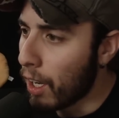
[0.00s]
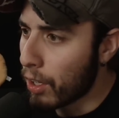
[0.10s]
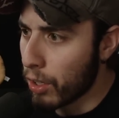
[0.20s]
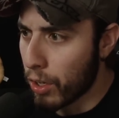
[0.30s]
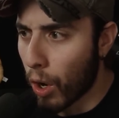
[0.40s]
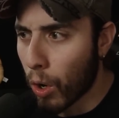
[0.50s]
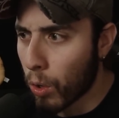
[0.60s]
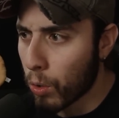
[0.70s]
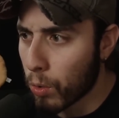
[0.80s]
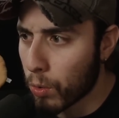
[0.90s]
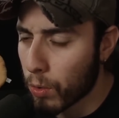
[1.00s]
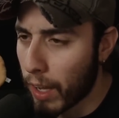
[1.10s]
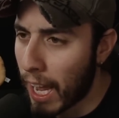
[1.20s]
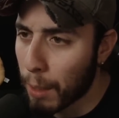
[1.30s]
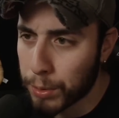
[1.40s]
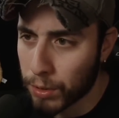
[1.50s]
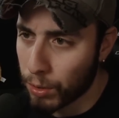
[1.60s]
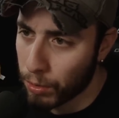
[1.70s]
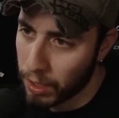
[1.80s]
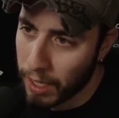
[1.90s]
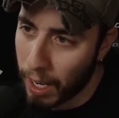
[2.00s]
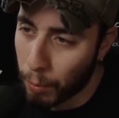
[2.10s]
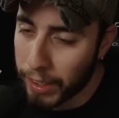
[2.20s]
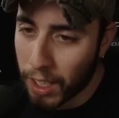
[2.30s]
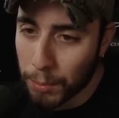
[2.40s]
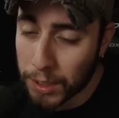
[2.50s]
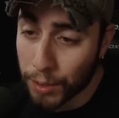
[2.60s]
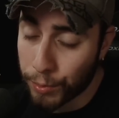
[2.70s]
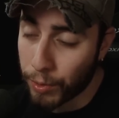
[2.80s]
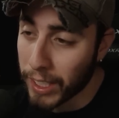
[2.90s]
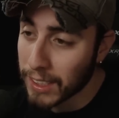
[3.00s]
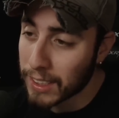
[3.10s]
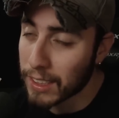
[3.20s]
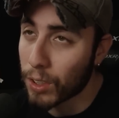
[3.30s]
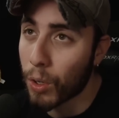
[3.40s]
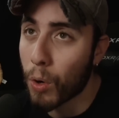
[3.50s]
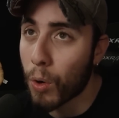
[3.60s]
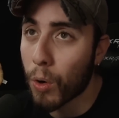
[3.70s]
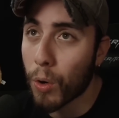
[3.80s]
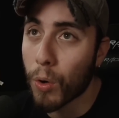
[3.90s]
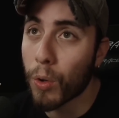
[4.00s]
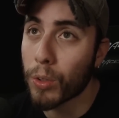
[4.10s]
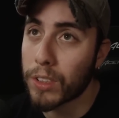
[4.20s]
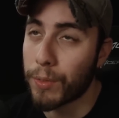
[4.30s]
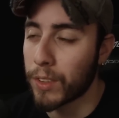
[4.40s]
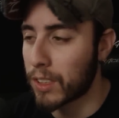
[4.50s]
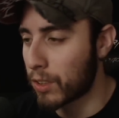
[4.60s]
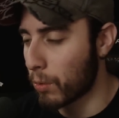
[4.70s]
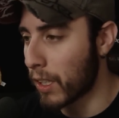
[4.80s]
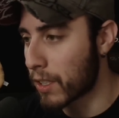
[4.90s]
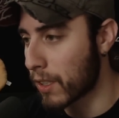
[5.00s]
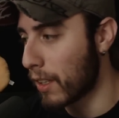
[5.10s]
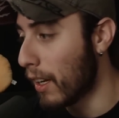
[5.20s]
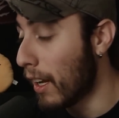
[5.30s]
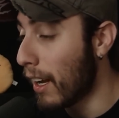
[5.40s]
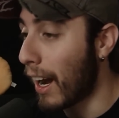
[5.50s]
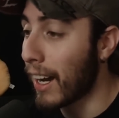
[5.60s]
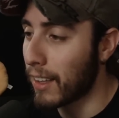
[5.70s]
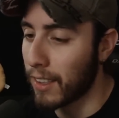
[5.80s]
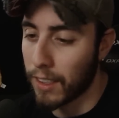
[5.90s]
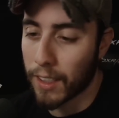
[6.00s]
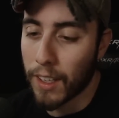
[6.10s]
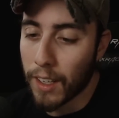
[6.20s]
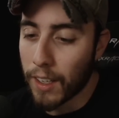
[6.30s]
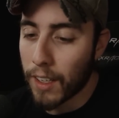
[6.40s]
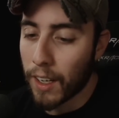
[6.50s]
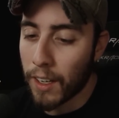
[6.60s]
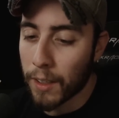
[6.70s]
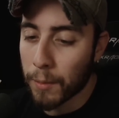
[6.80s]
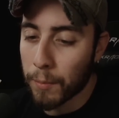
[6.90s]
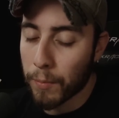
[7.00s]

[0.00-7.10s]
No, absolutely not. When it comes to friends, that's a whole different situation, I think. Um,